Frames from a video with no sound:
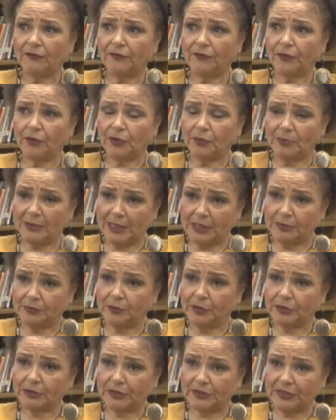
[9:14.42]
for a bit and
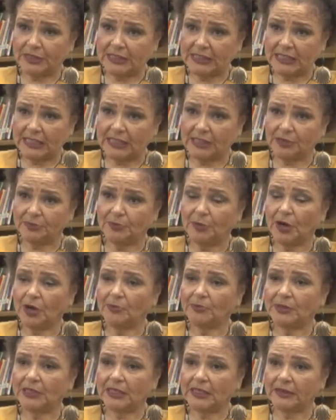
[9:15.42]
worked at the State
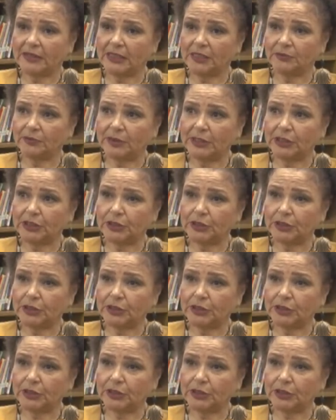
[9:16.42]
Department, and then